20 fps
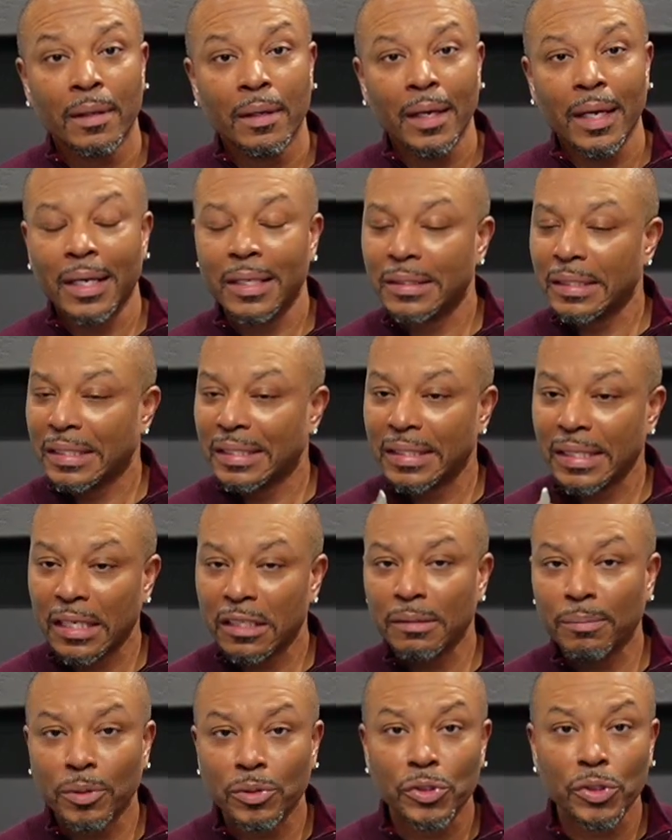It is
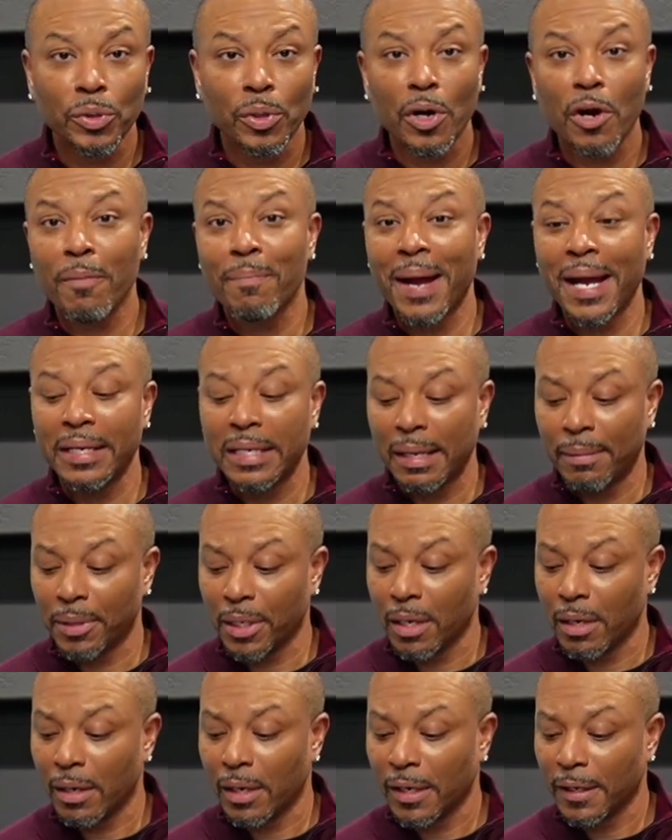accessible to her by debit
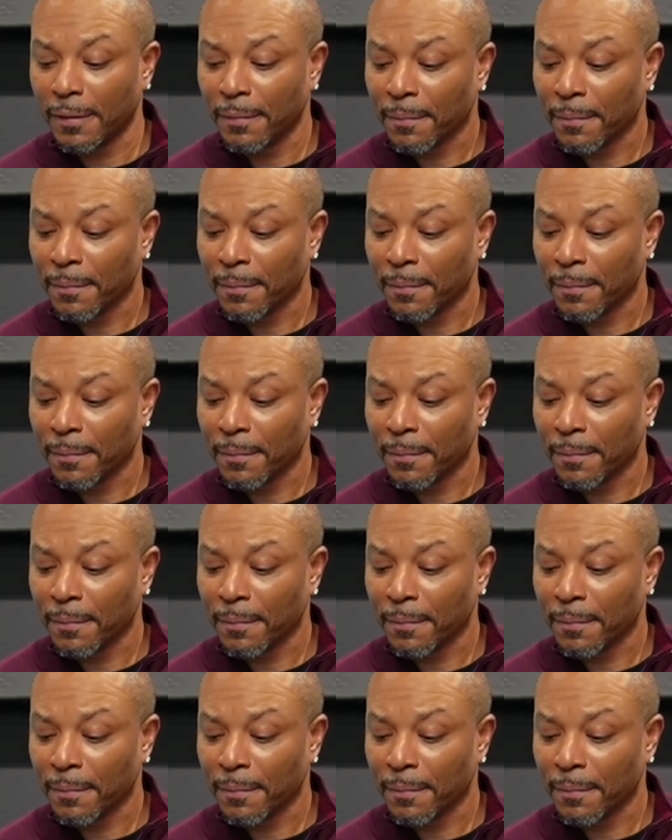card.